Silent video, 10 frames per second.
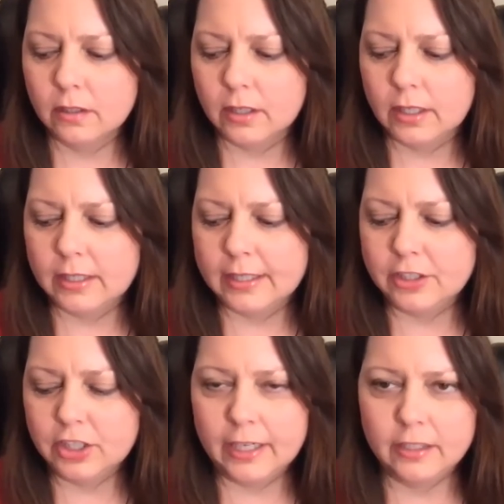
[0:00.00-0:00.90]
And I
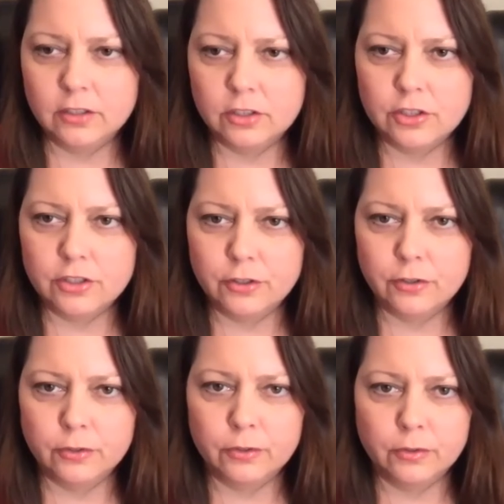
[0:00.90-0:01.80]
changed
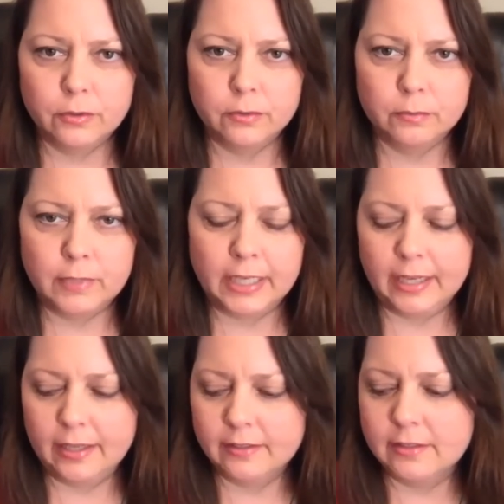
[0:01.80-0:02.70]
to my
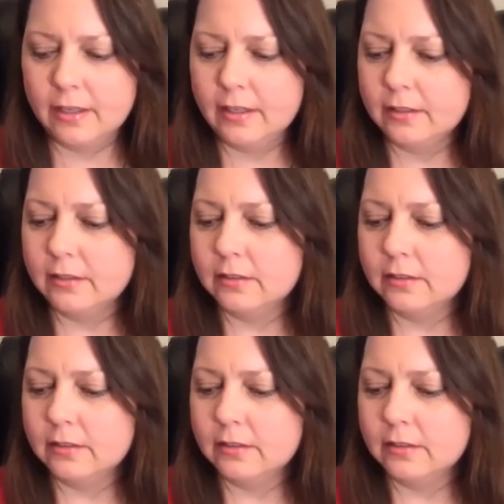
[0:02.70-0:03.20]
headset